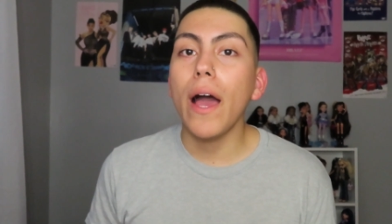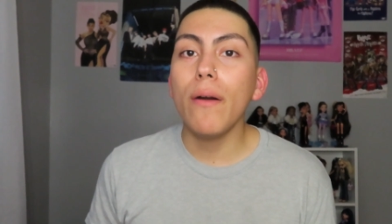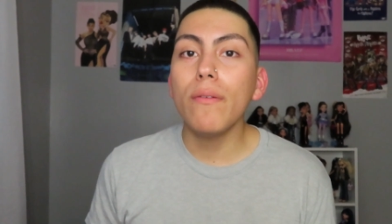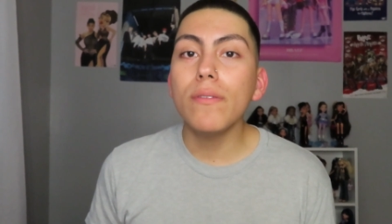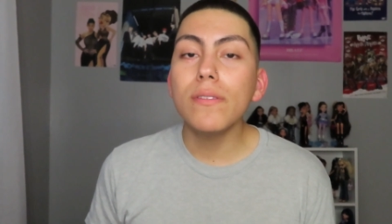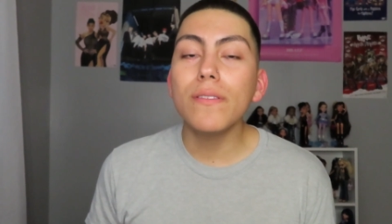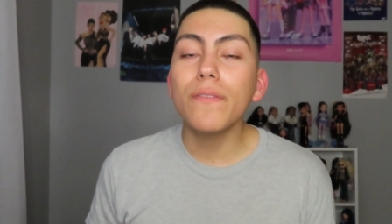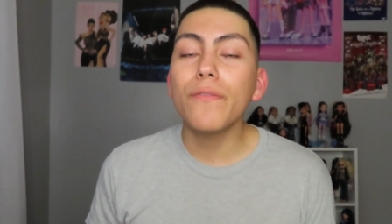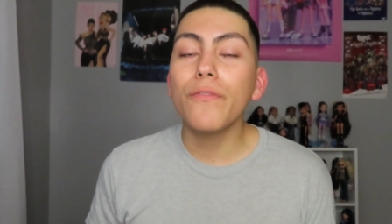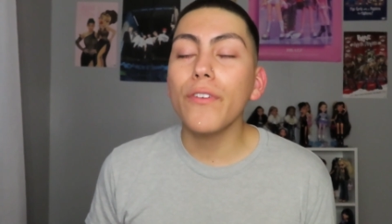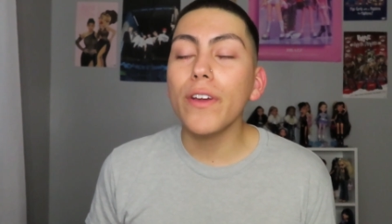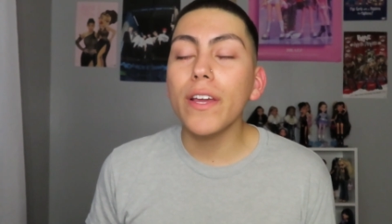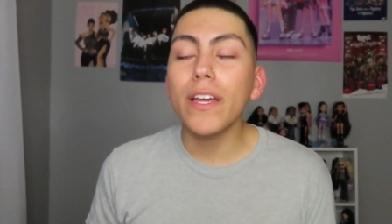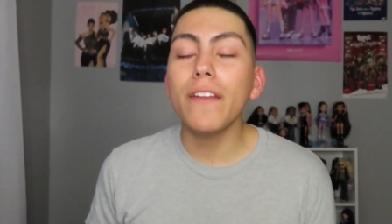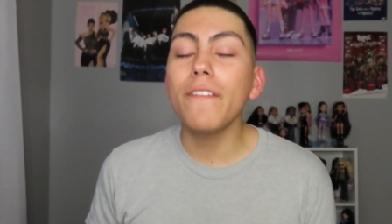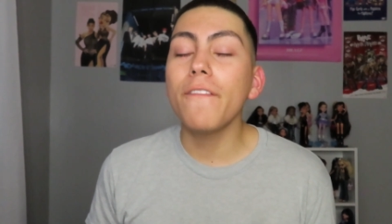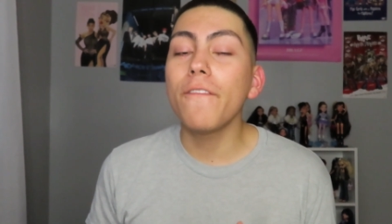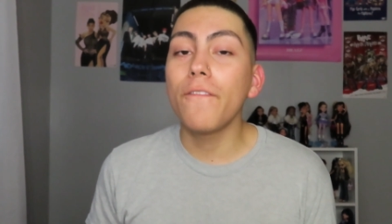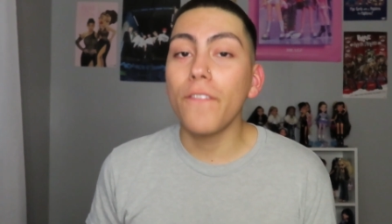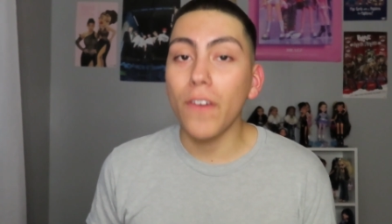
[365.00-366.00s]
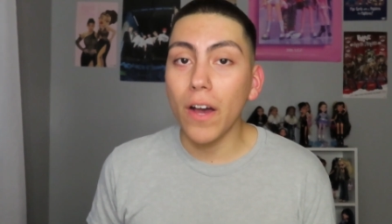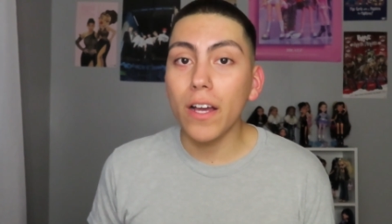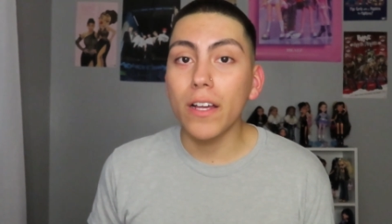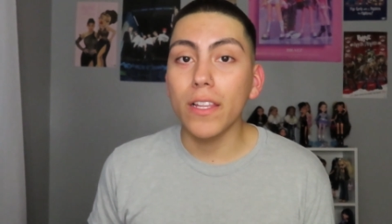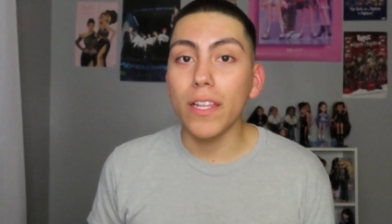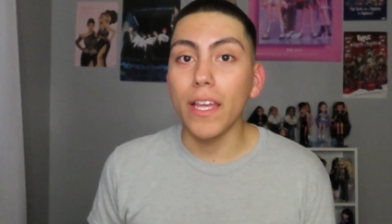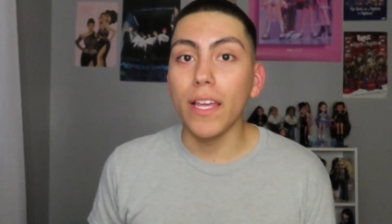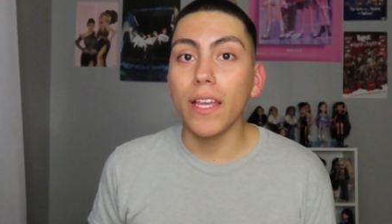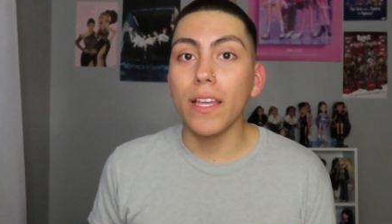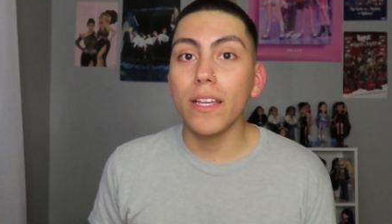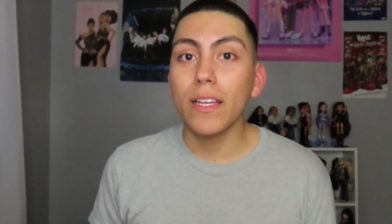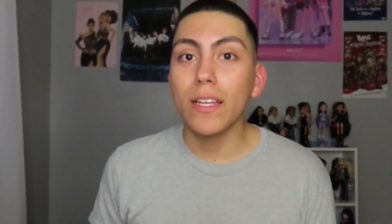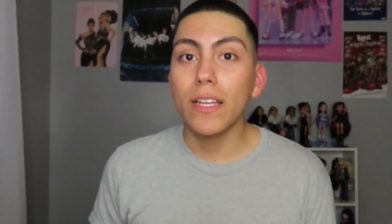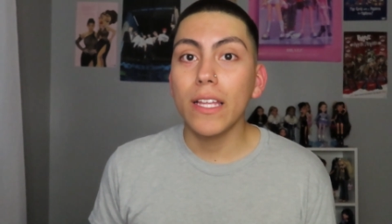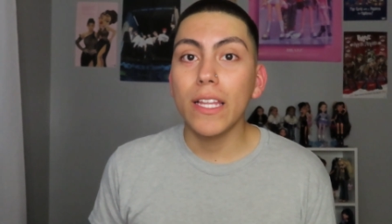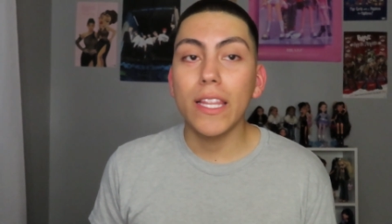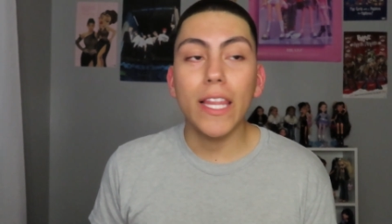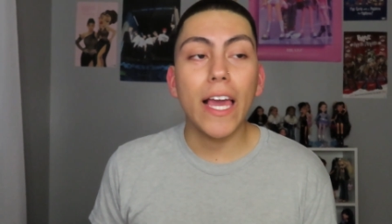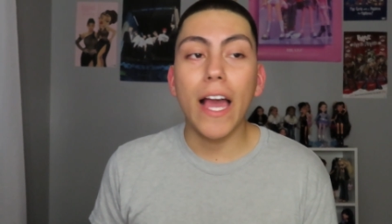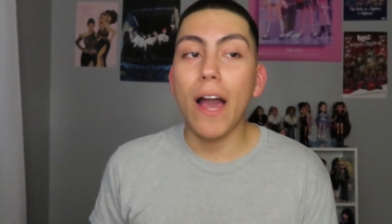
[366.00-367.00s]
I was freaking fugly.
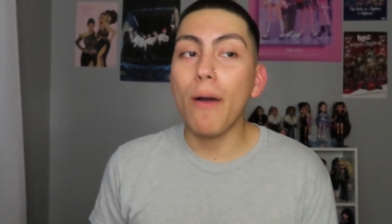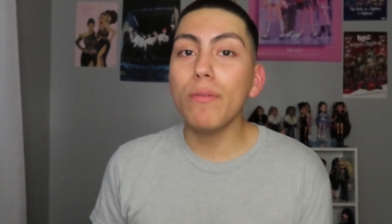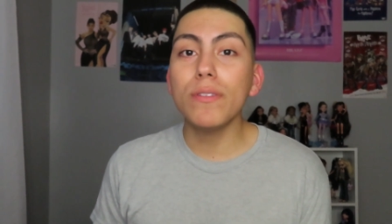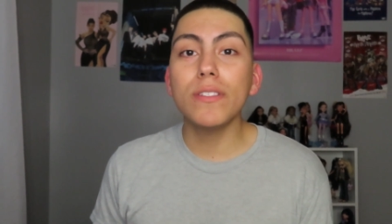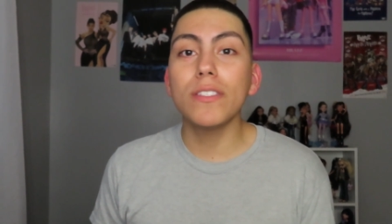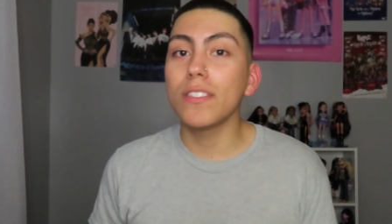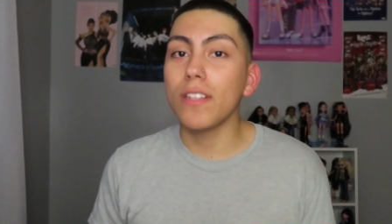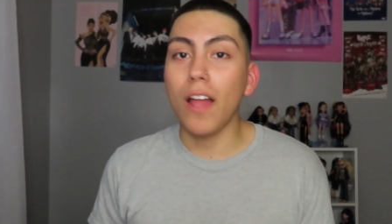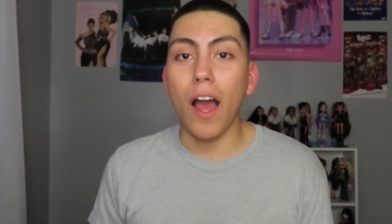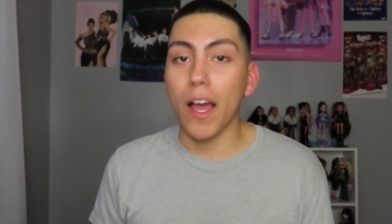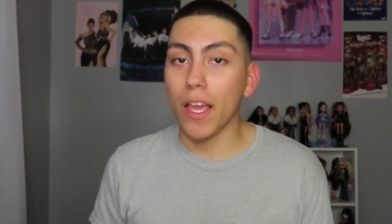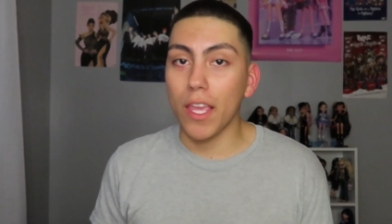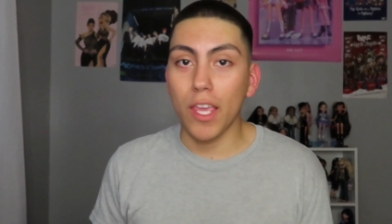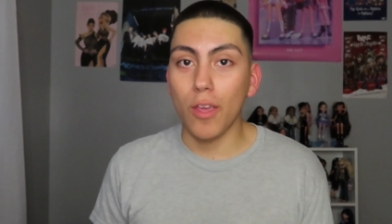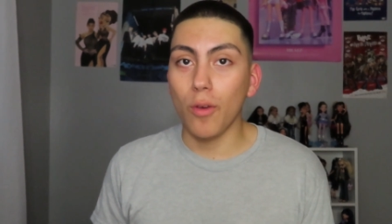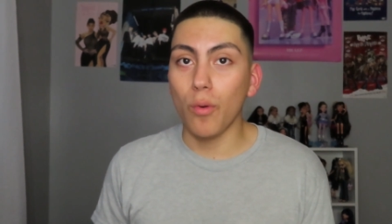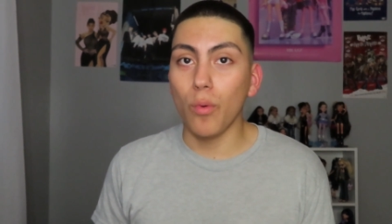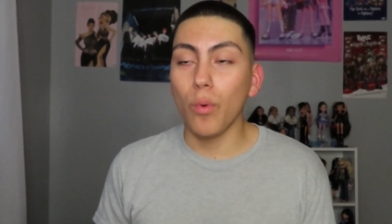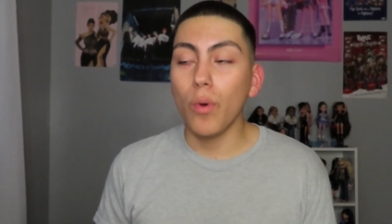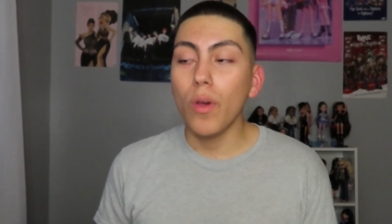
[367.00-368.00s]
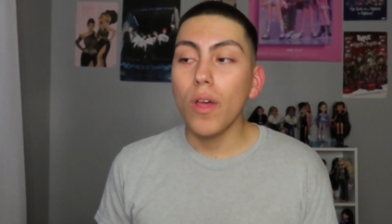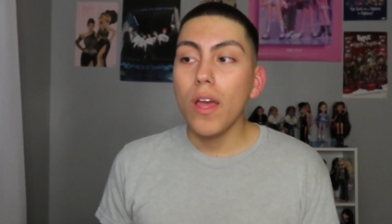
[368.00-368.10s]
Like I was not cute.